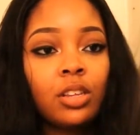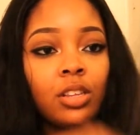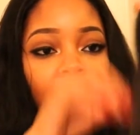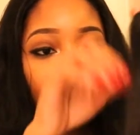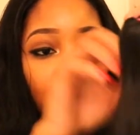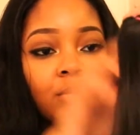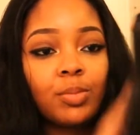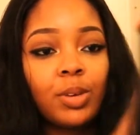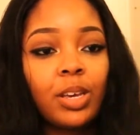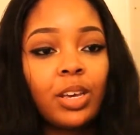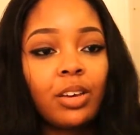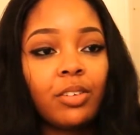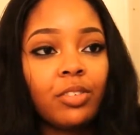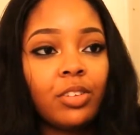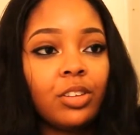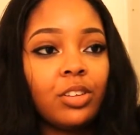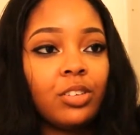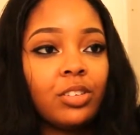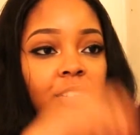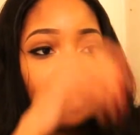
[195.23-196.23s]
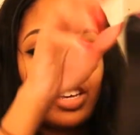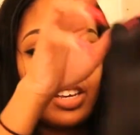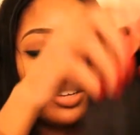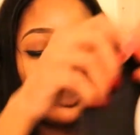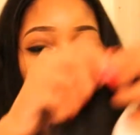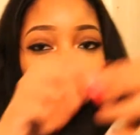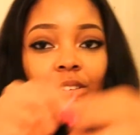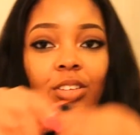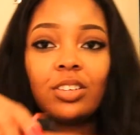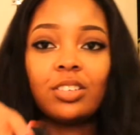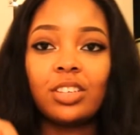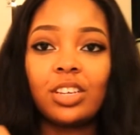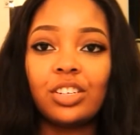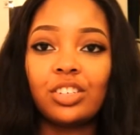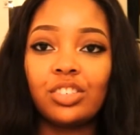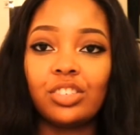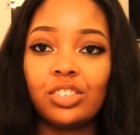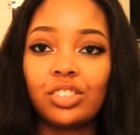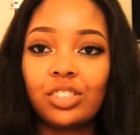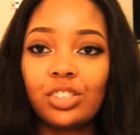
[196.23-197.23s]
This might have a little tangle because I
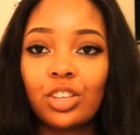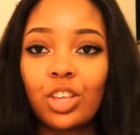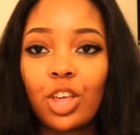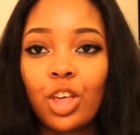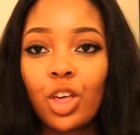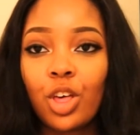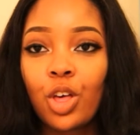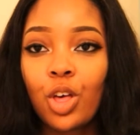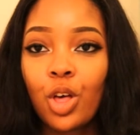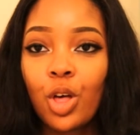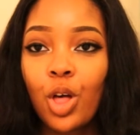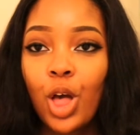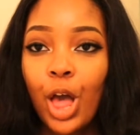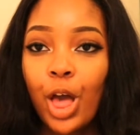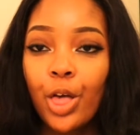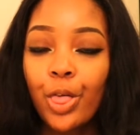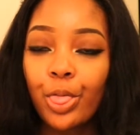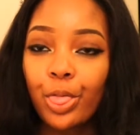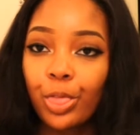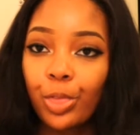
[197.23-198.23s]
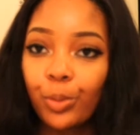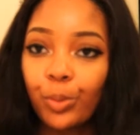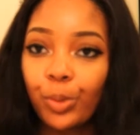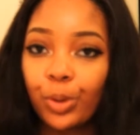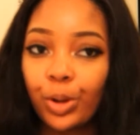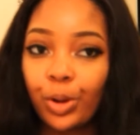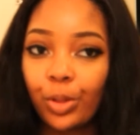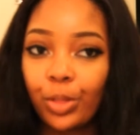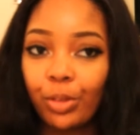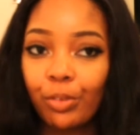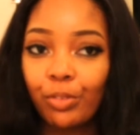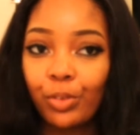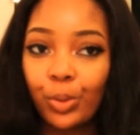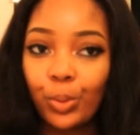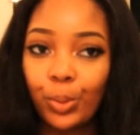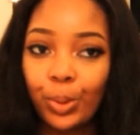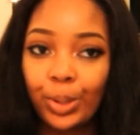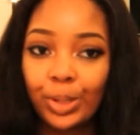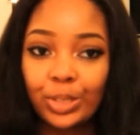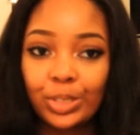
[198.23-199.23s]
just threw it on the
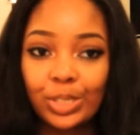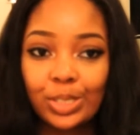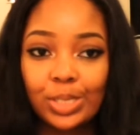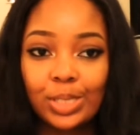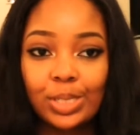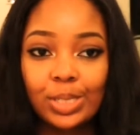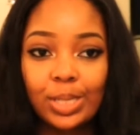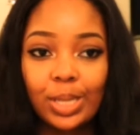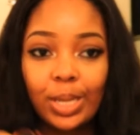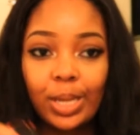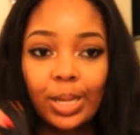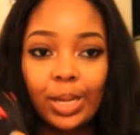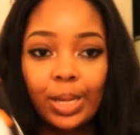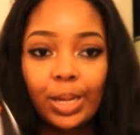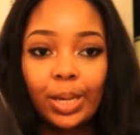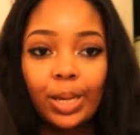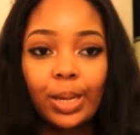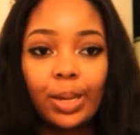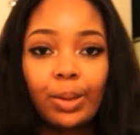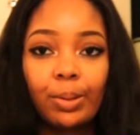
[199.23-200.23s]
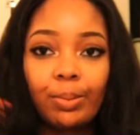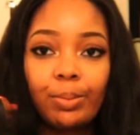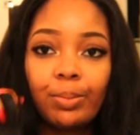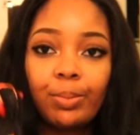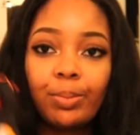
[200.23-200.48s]
floor just a second ago.